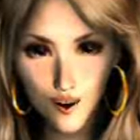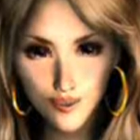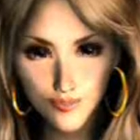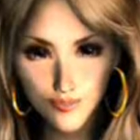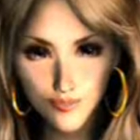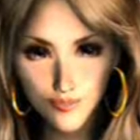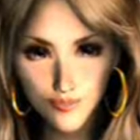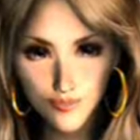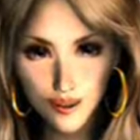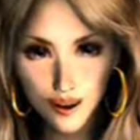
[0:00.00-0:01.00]
Well,
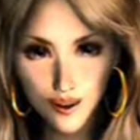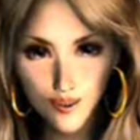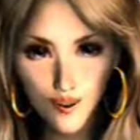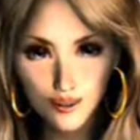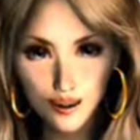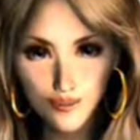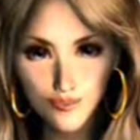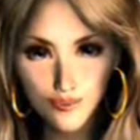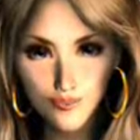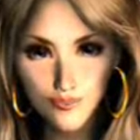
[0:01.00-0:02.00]
I guess that's
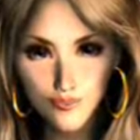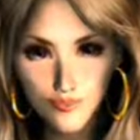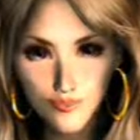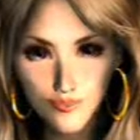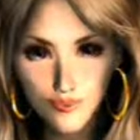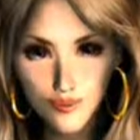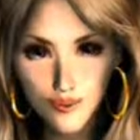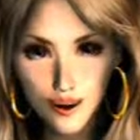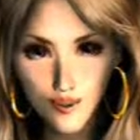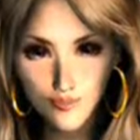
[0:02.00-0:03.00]
it.
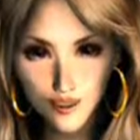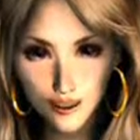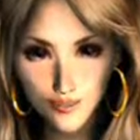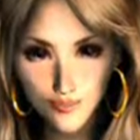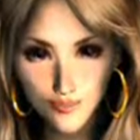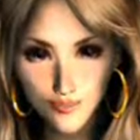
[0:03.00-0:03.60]
Thanks.